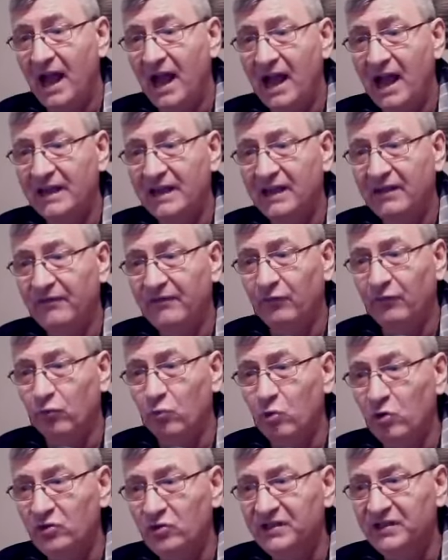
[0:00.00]
I have
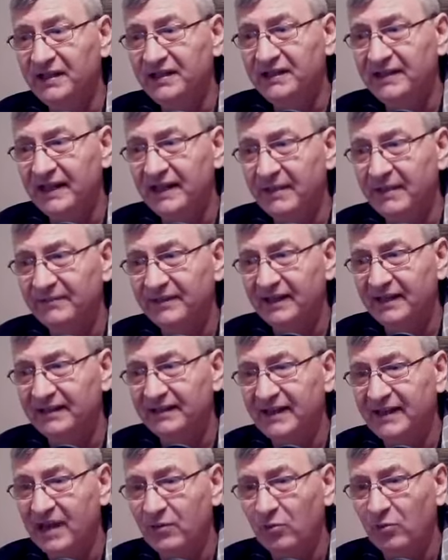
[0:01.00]
wounded them
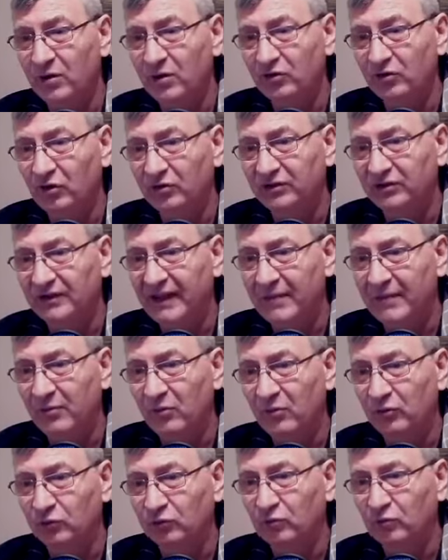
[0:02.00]
that they were not
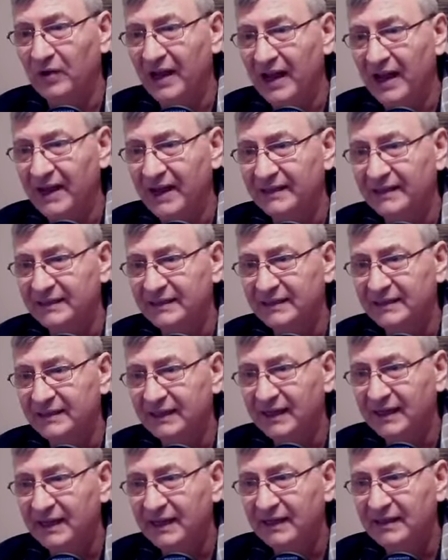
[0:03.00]
able to rise.
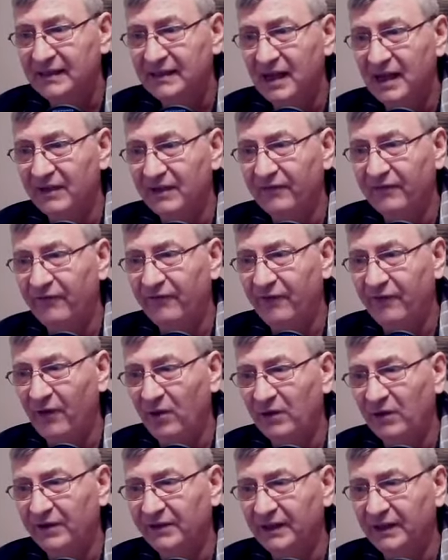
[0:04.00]
They are
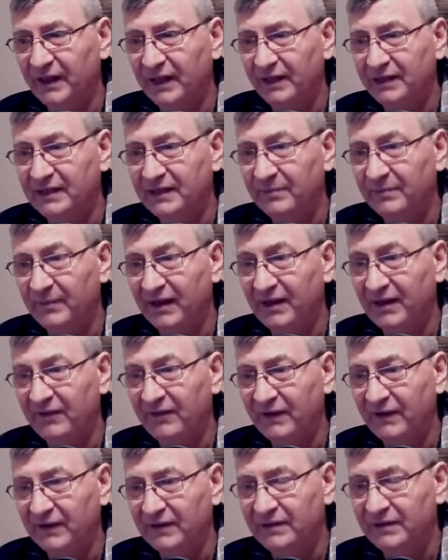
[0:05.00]
fallen under my
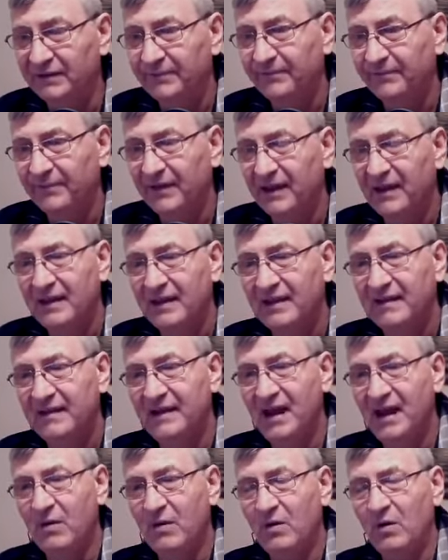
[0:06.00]
feet.
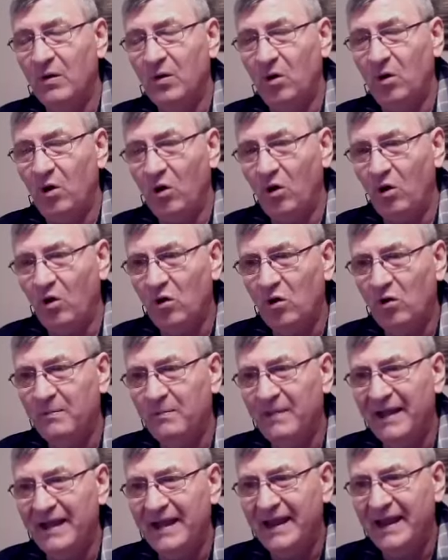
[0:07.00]
Now all
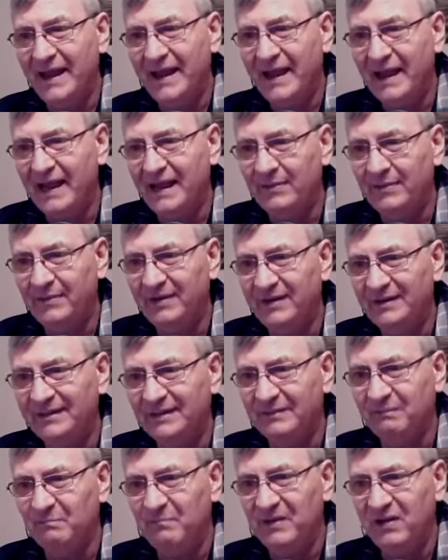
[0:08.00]
my
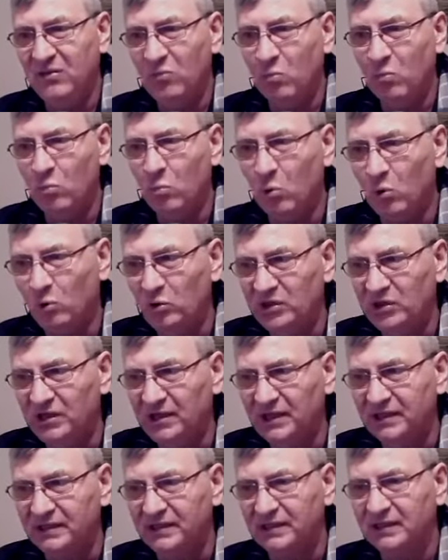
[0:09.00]
enemies be
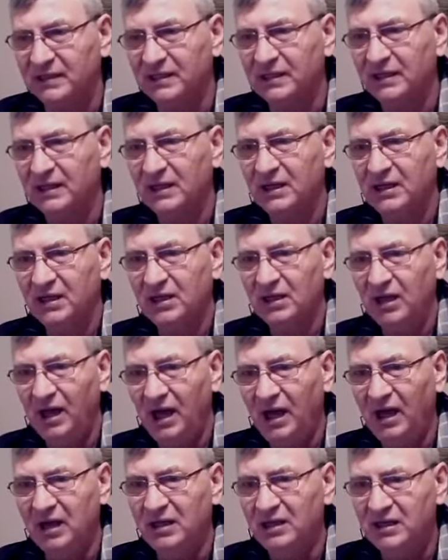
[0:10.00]
wounded
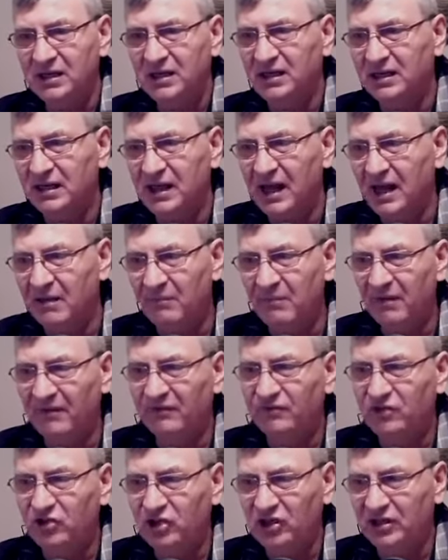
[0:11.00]
in the name
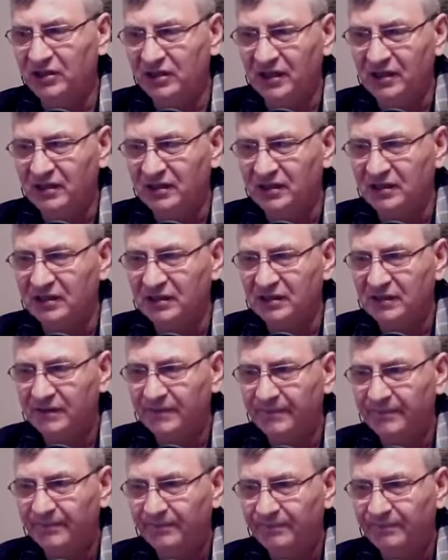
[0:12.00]
of Jesus.